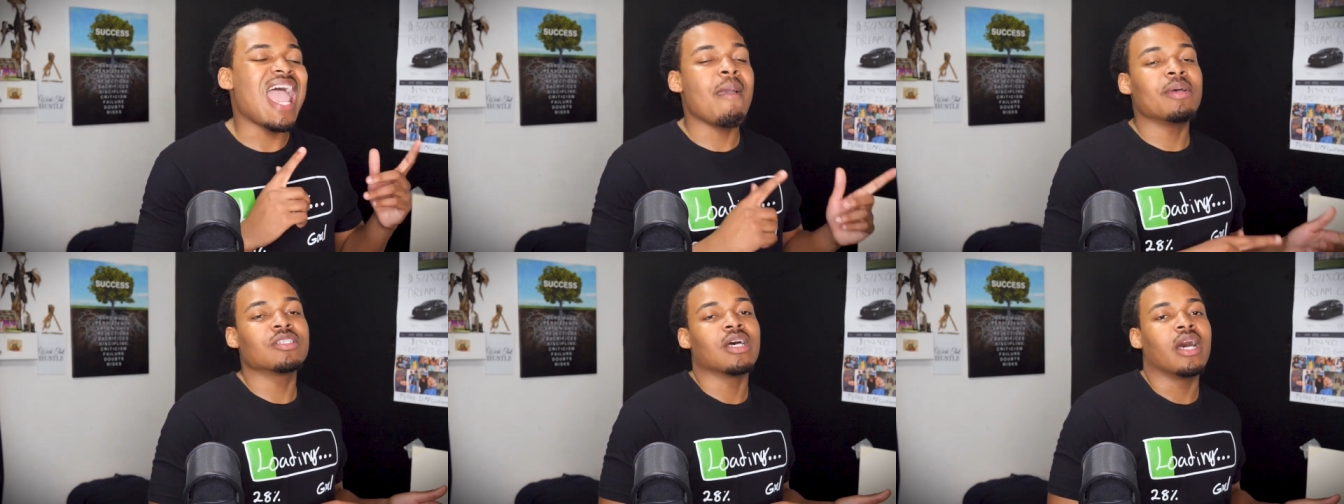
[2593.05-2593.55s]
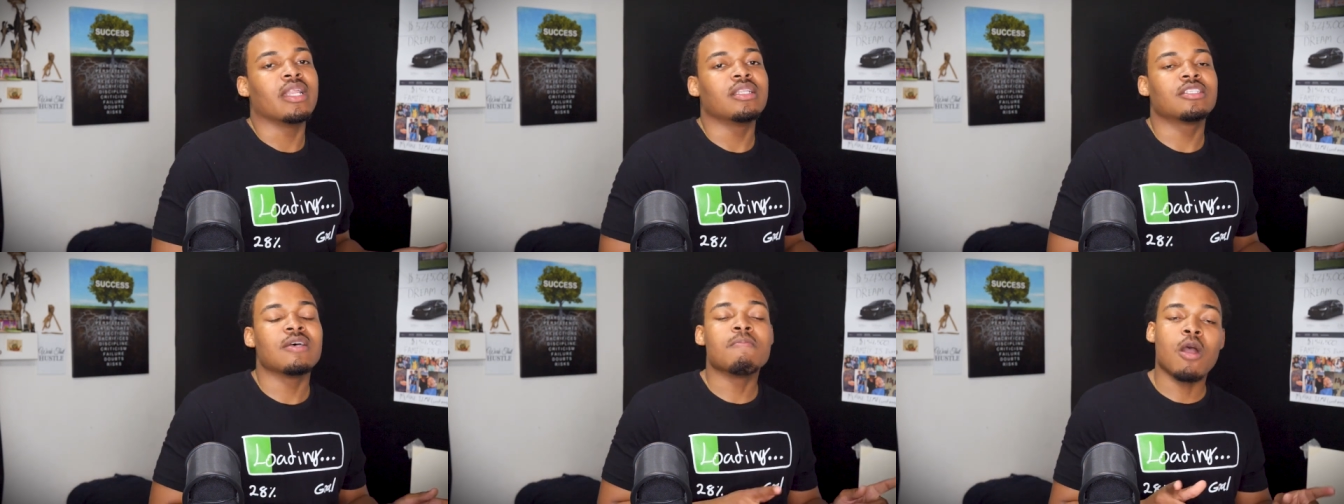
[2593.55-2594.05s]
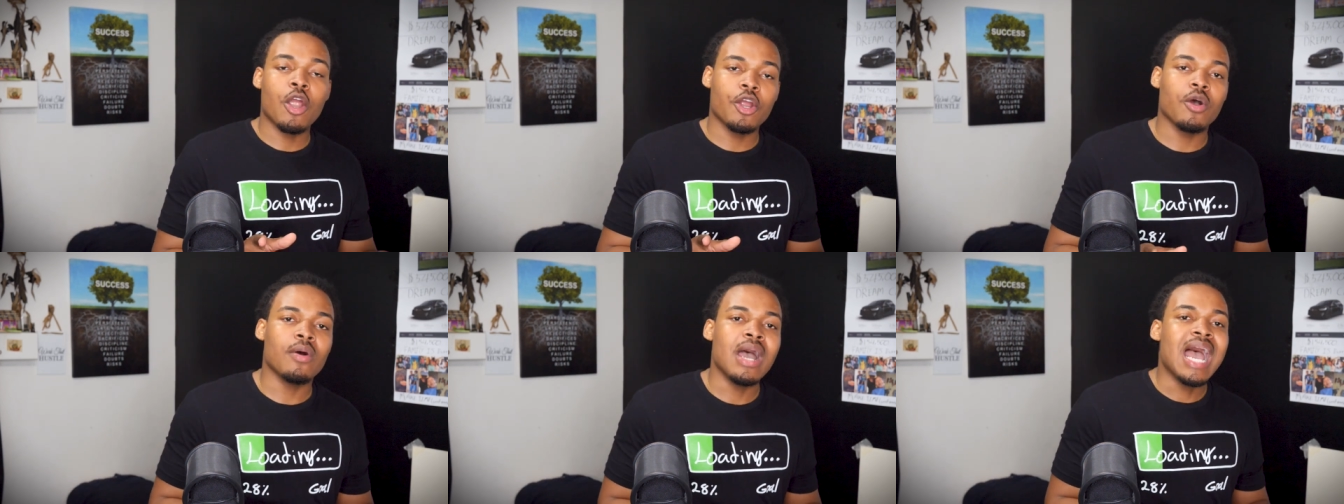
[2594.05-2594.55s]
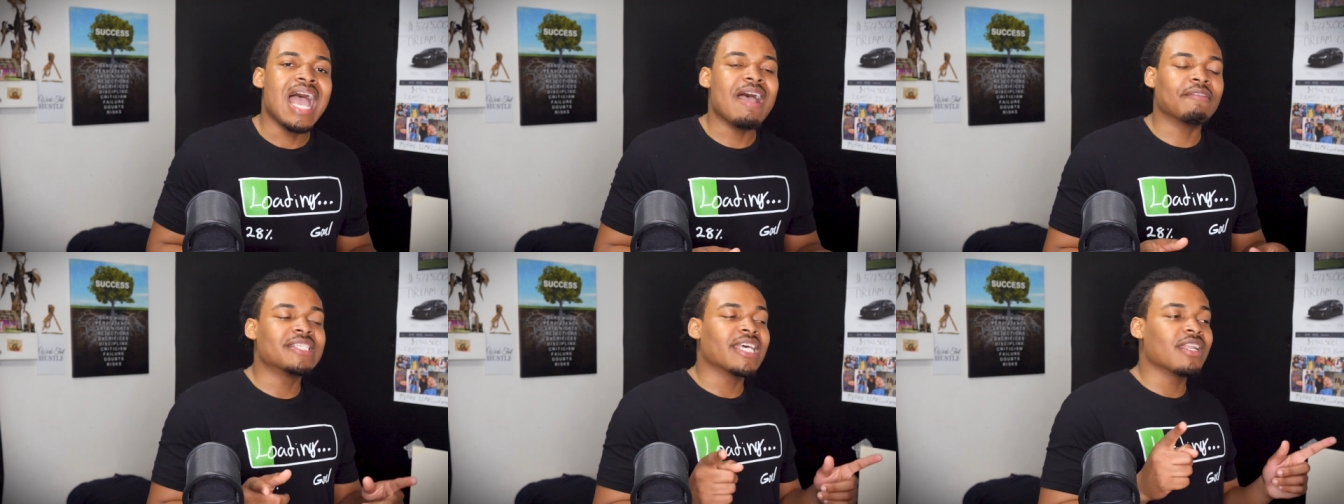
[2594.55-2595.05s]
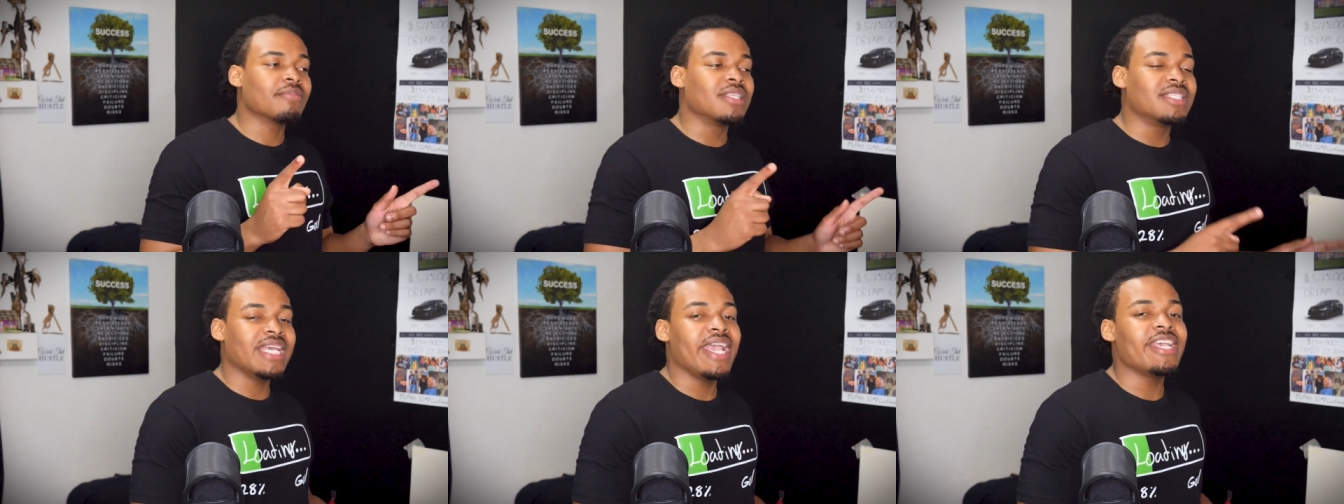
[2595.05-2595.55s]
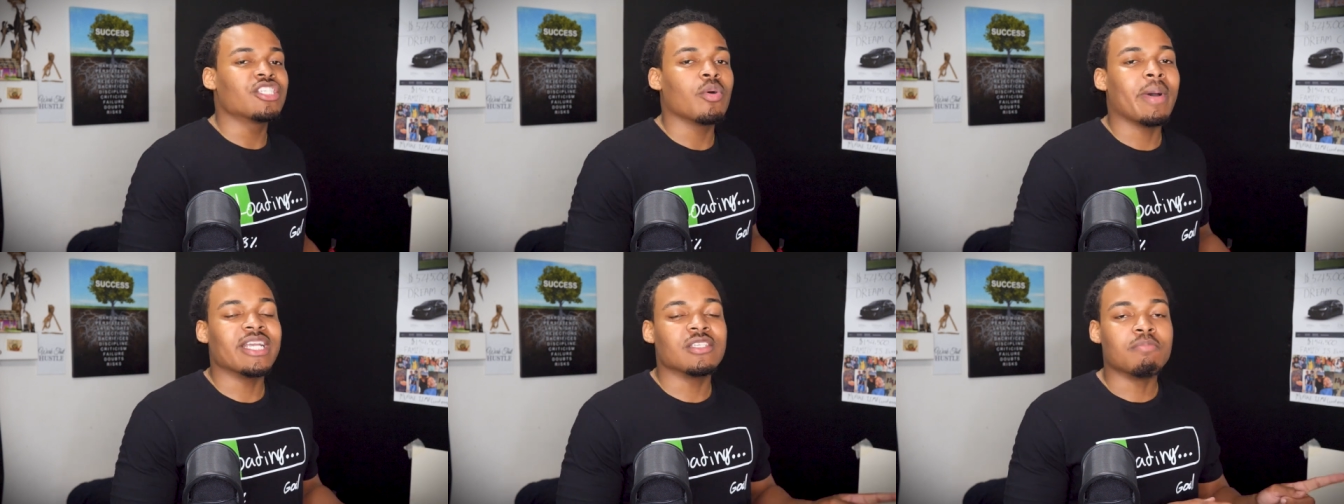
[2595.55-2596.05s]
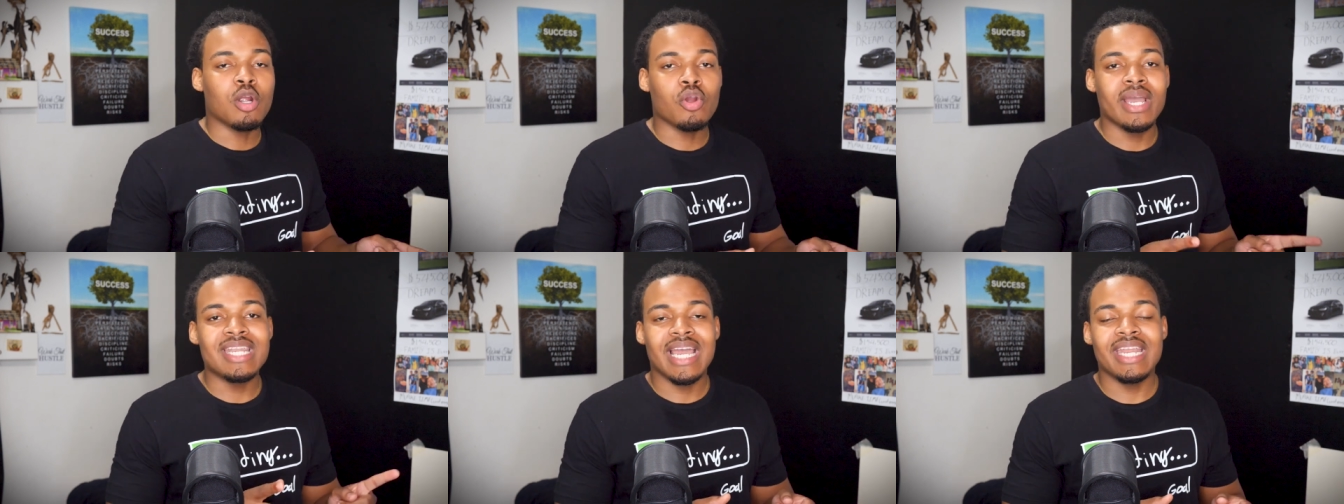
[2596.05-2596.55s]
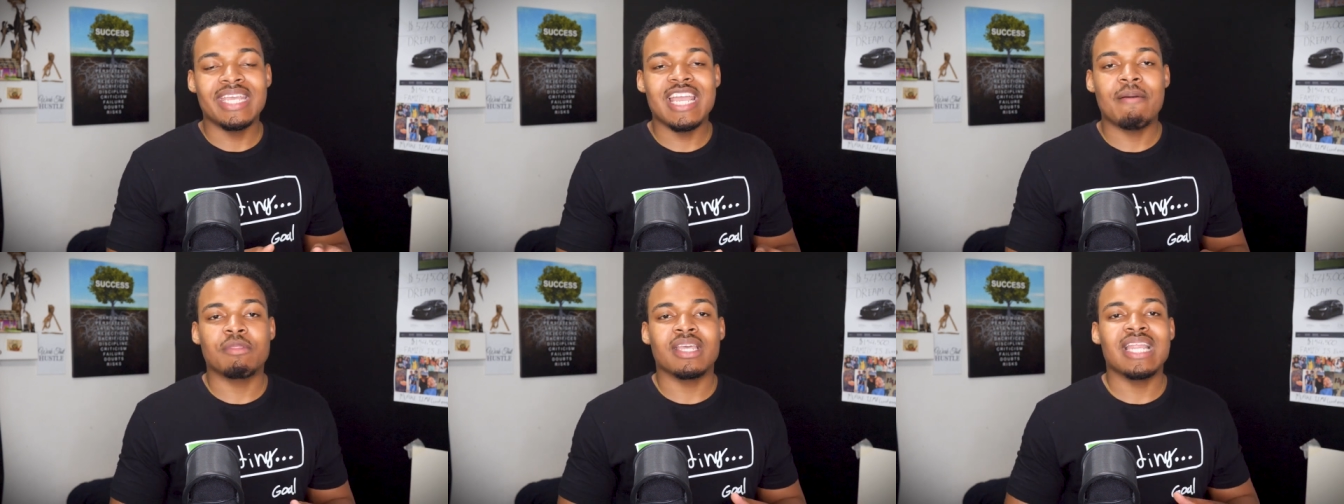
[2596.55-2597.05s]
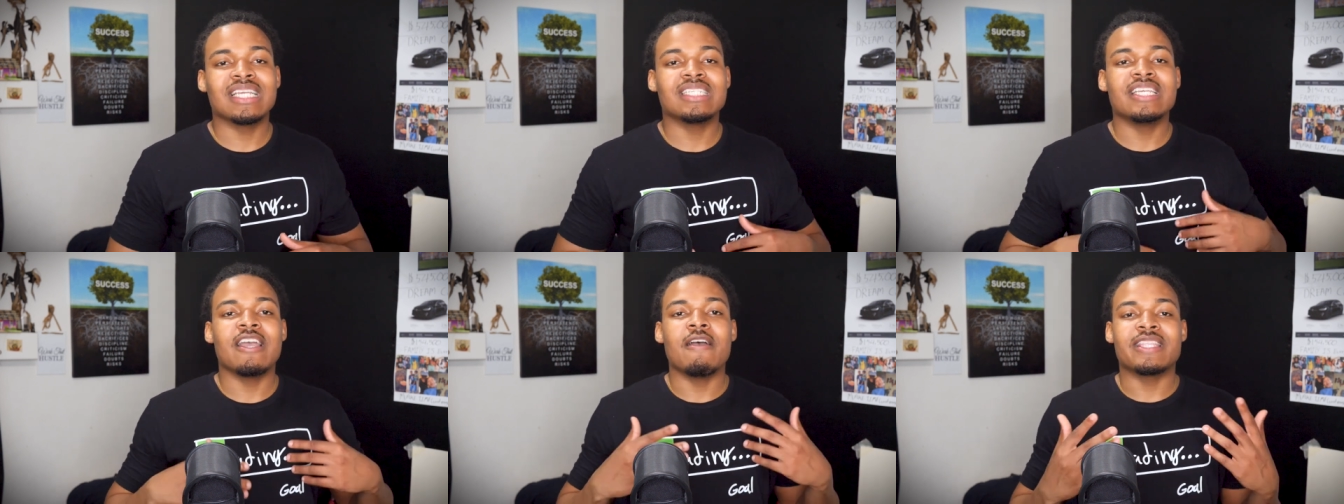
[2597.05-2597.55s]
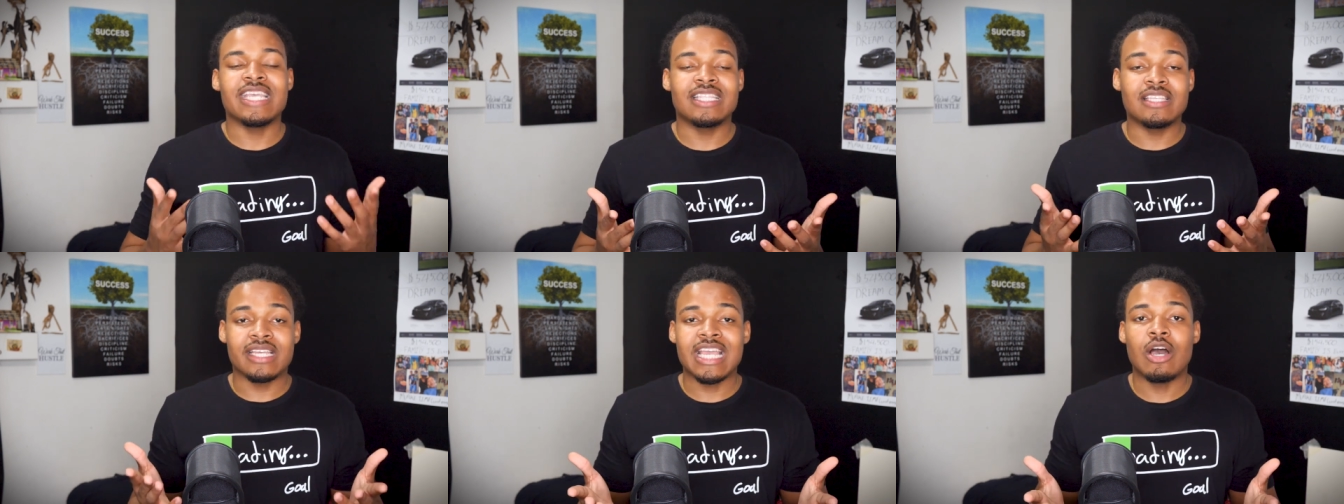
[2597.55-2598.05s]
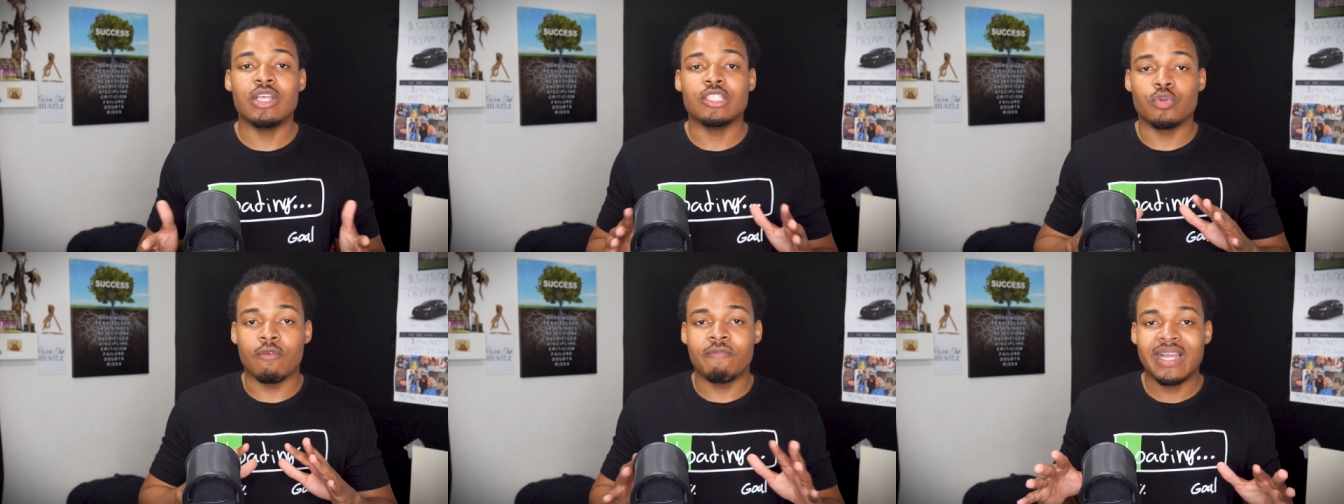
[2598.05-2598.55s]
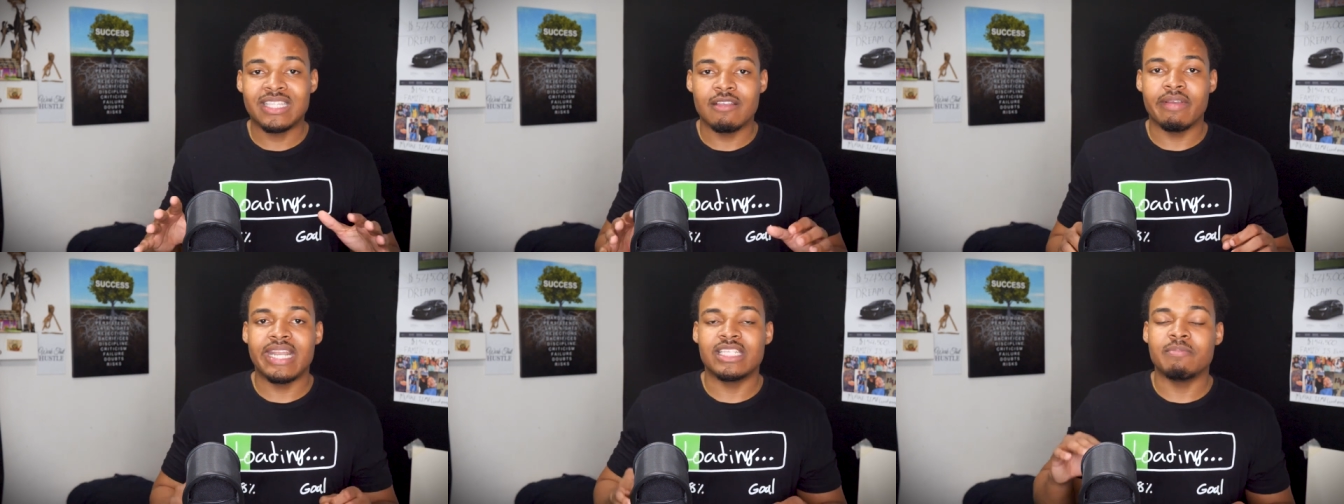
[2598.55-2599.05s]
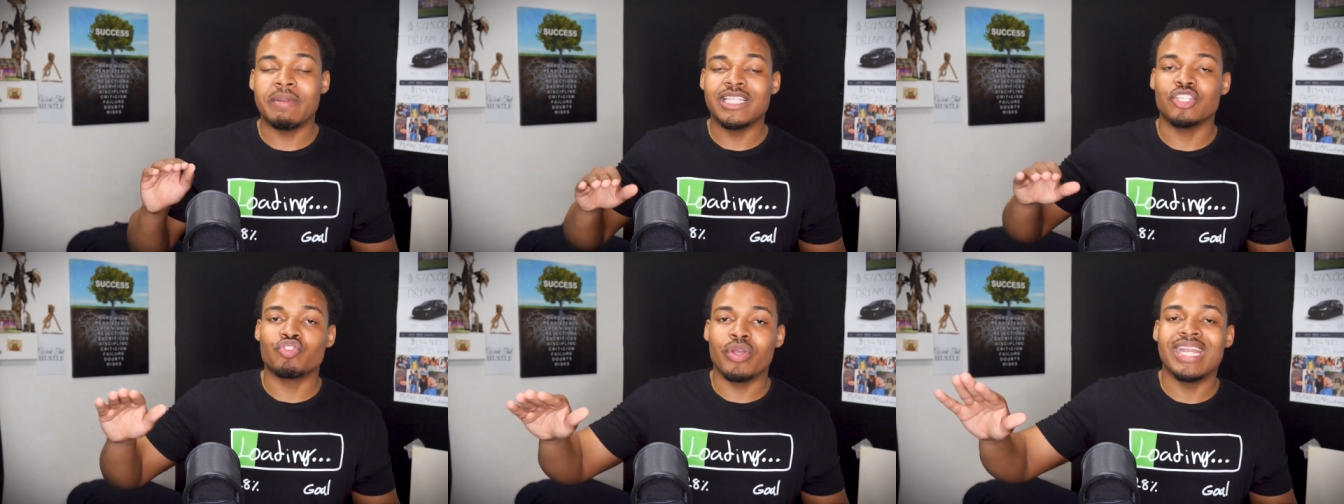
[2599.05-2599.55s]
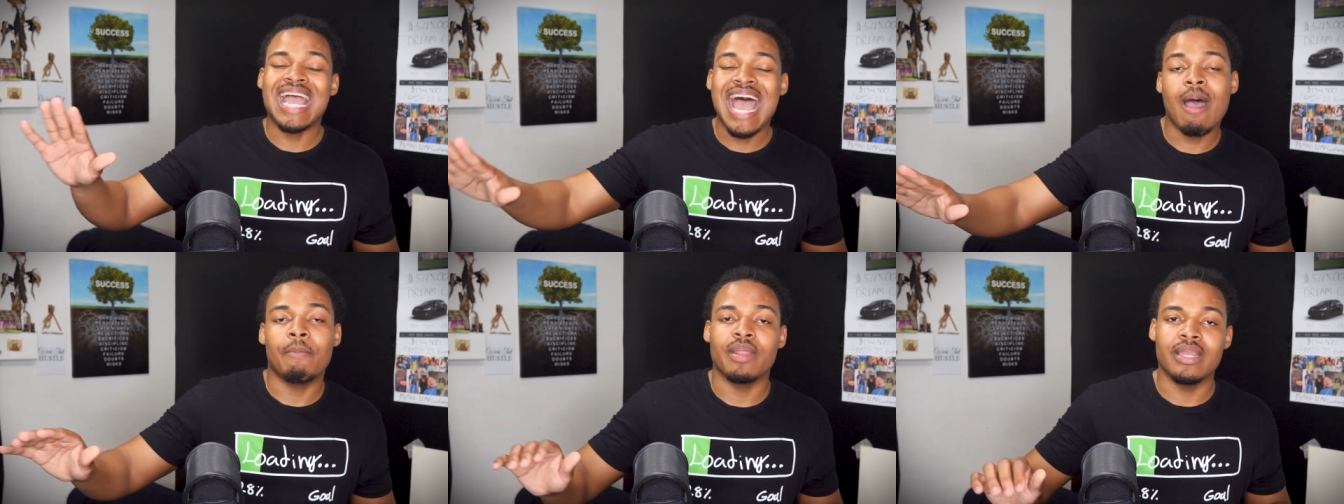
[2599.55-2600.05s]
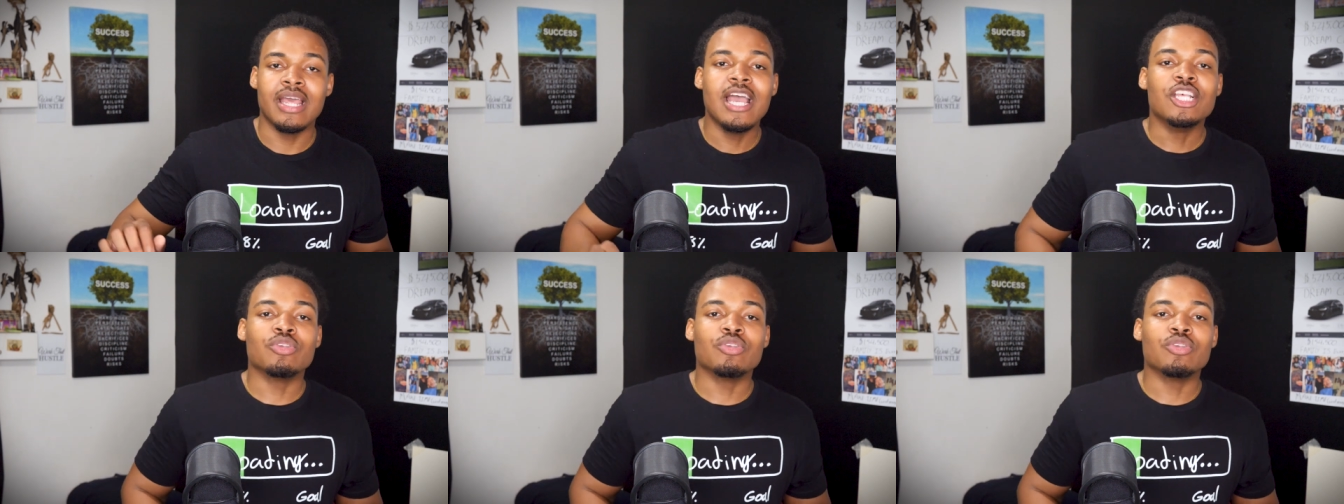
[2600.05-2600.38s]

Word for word: Amazon tomorrow, I have to set it up today, so by tomorrow at nine A M they can actually take the account into effective and actually make the trade happen.